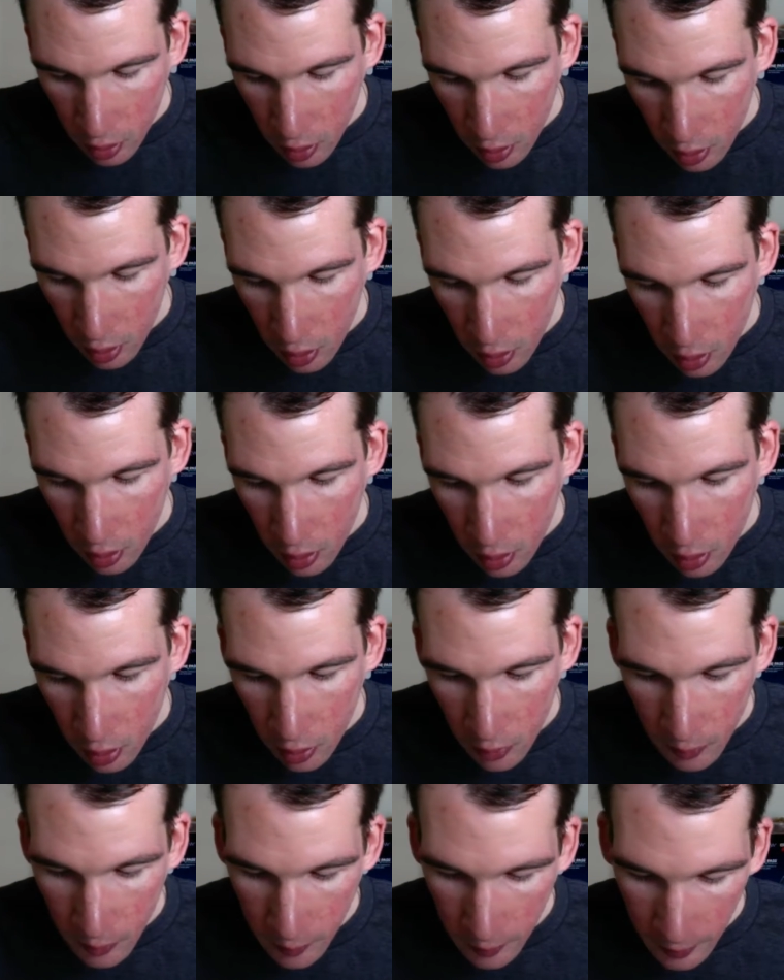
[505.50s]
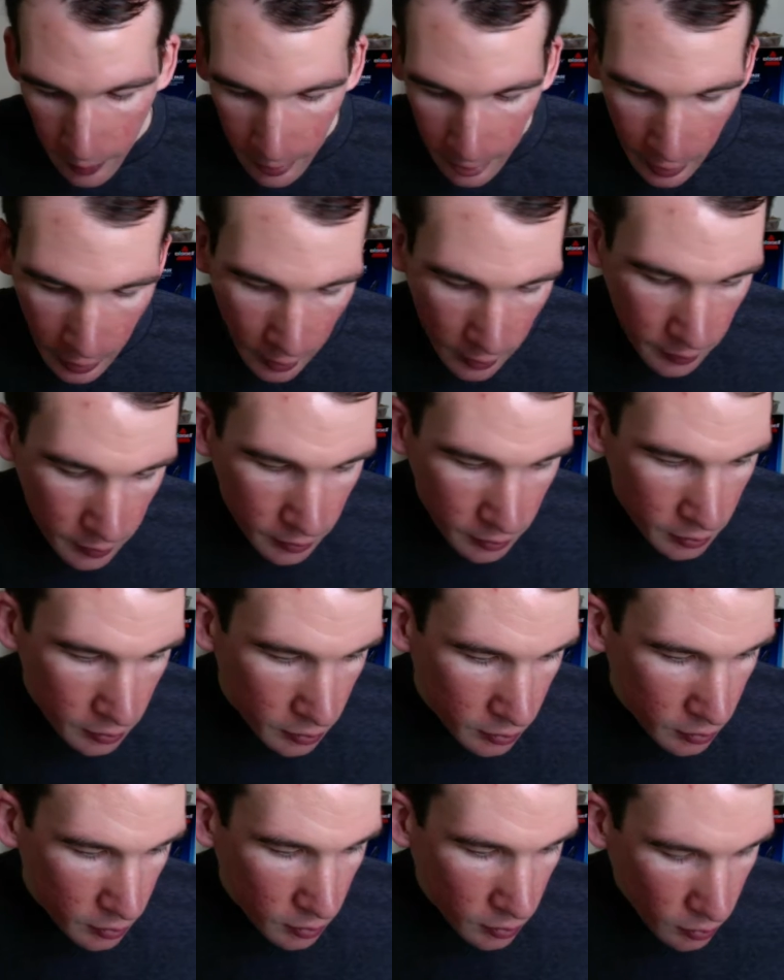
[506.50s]

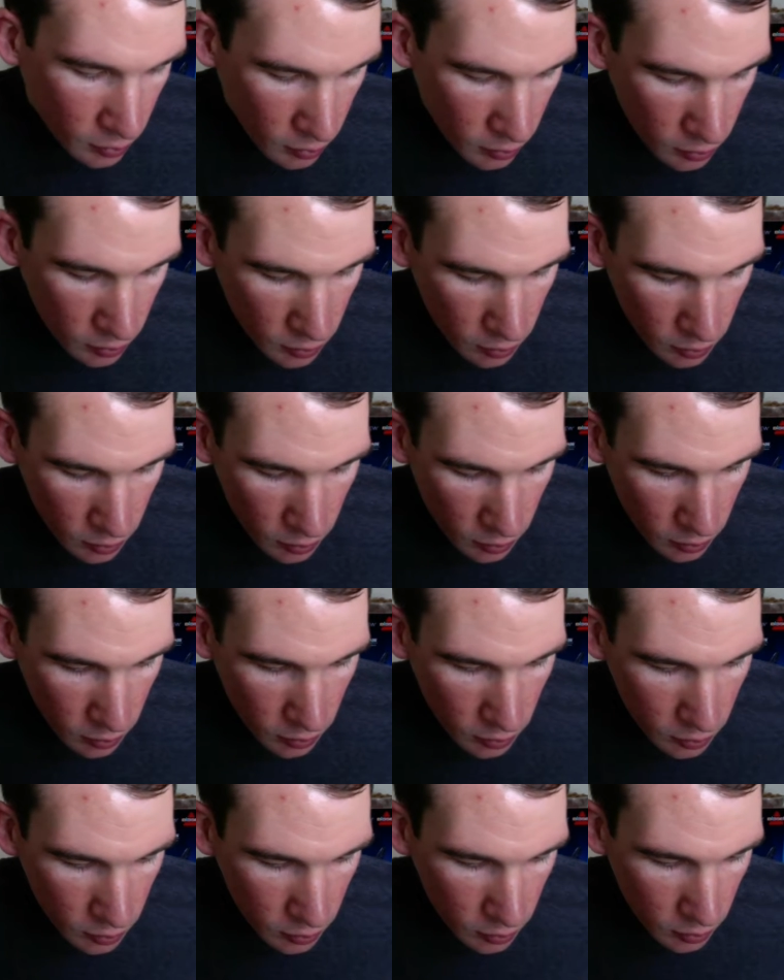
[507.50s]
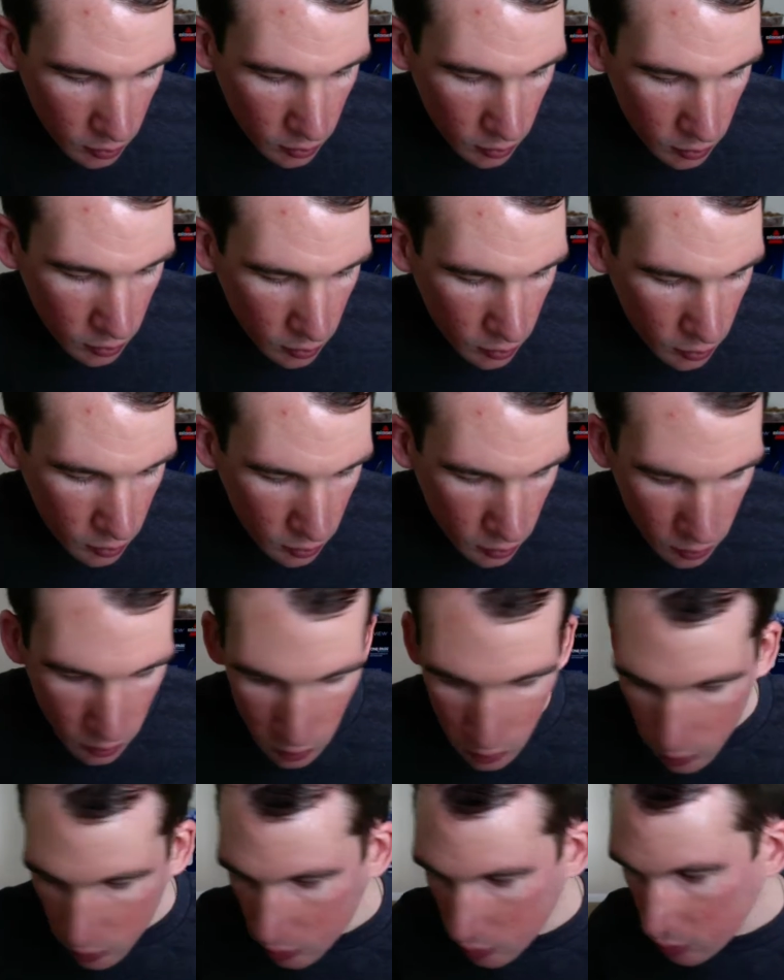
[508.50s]

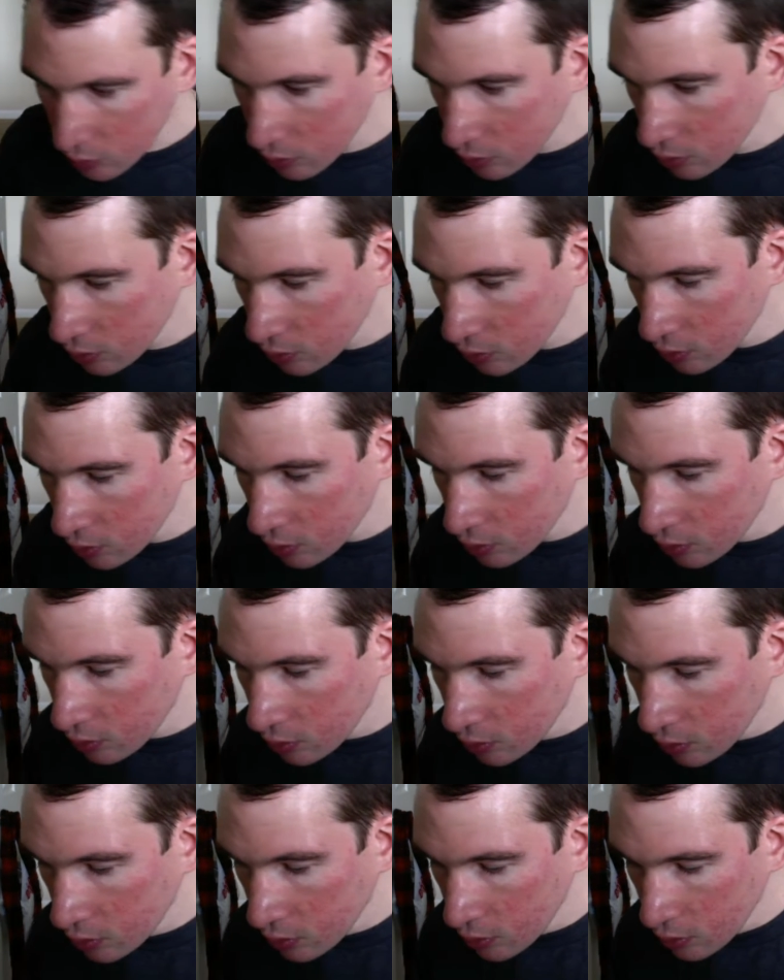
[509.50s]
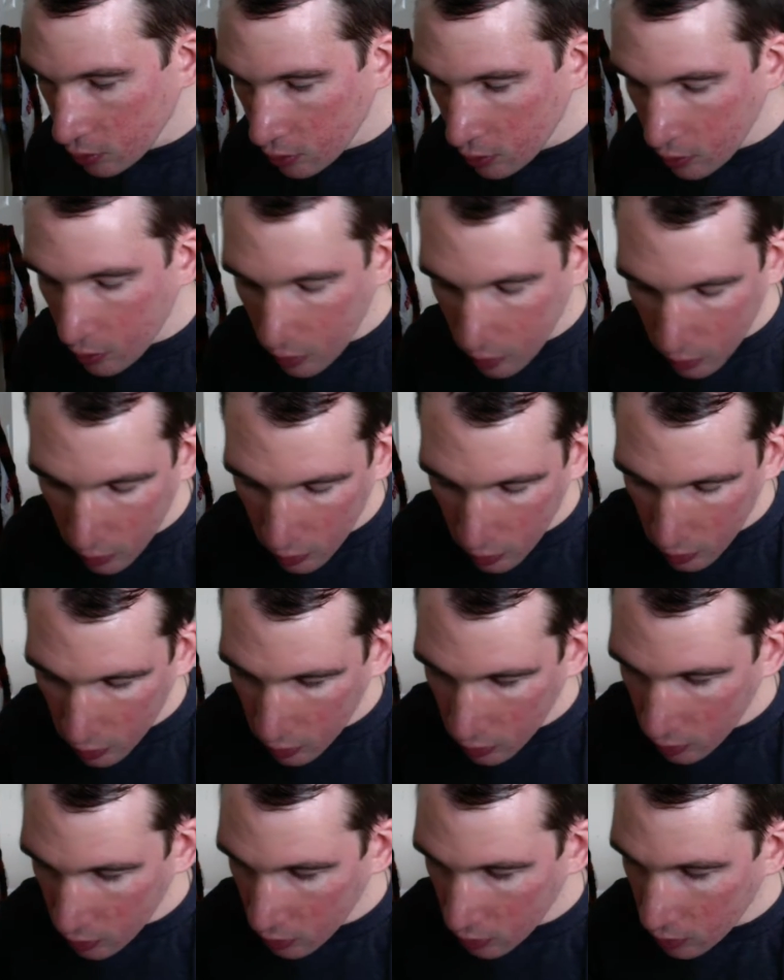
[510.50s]

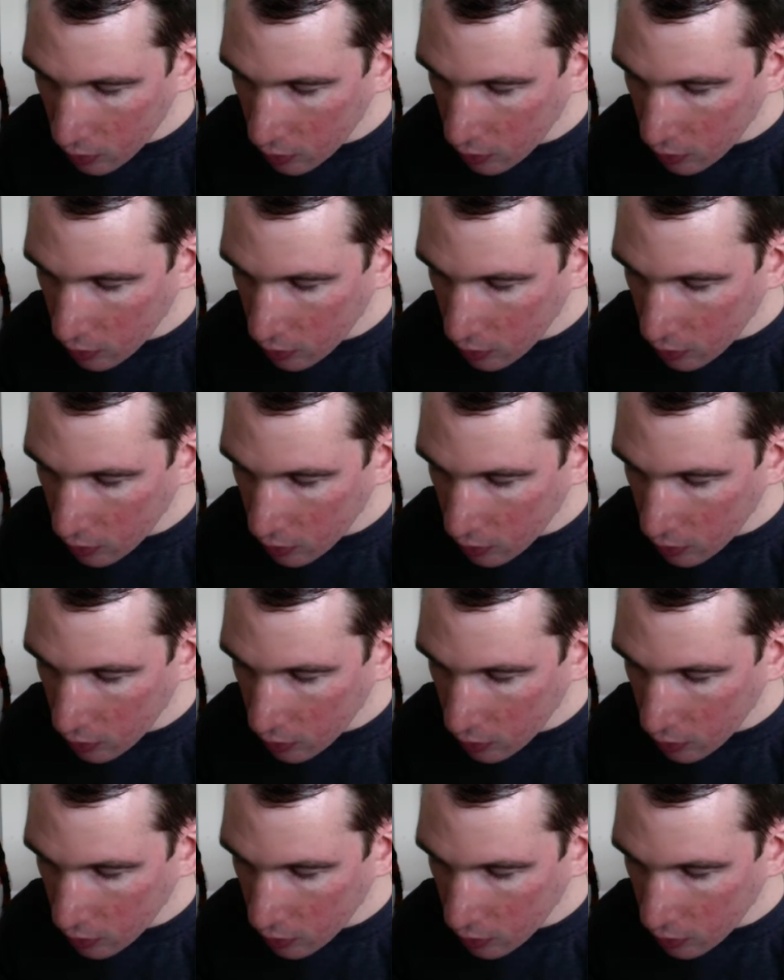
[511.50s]
Nothing is said.